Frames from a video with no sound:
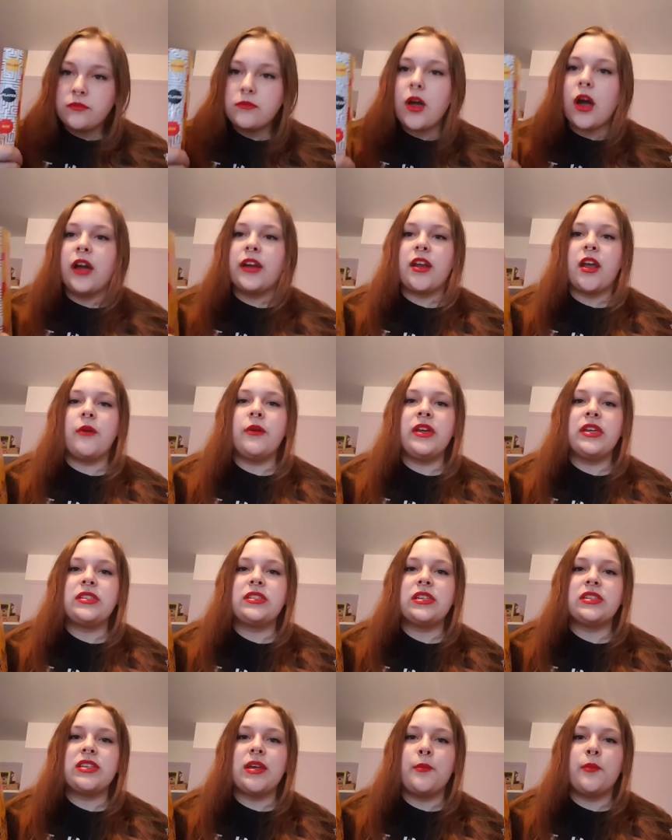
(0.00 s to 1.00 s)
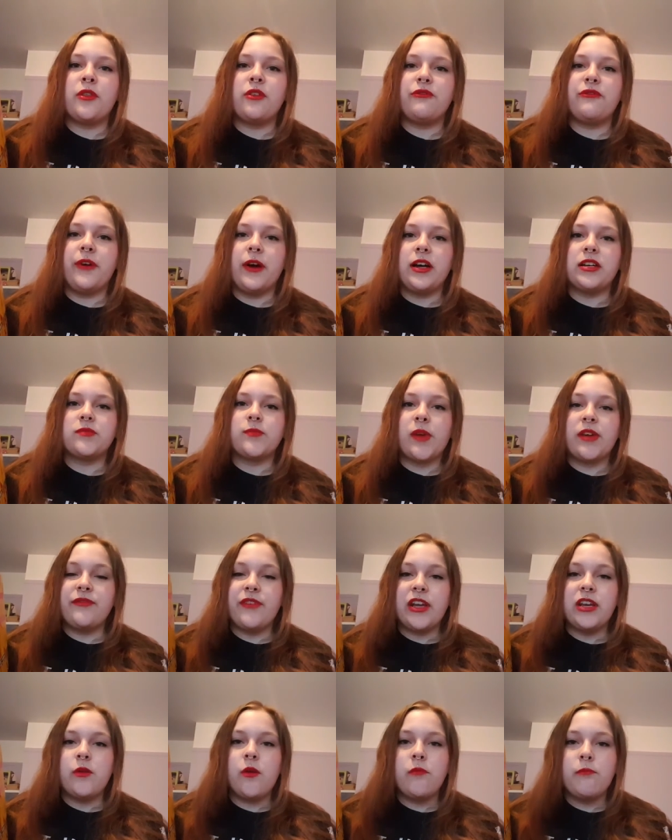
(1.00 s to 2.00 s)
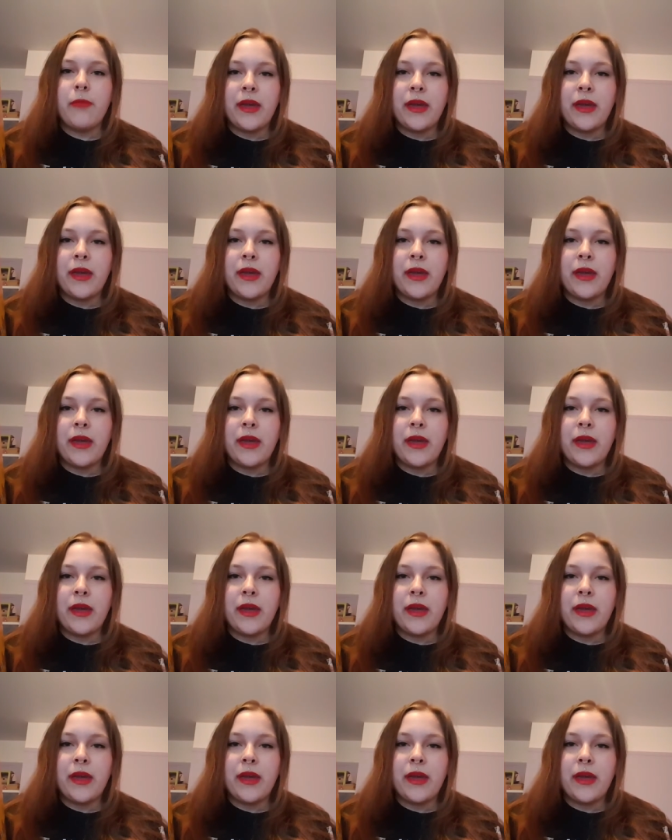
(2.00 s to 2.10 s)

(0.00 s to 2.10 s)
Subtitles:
I know it is December the 1st, but if anyone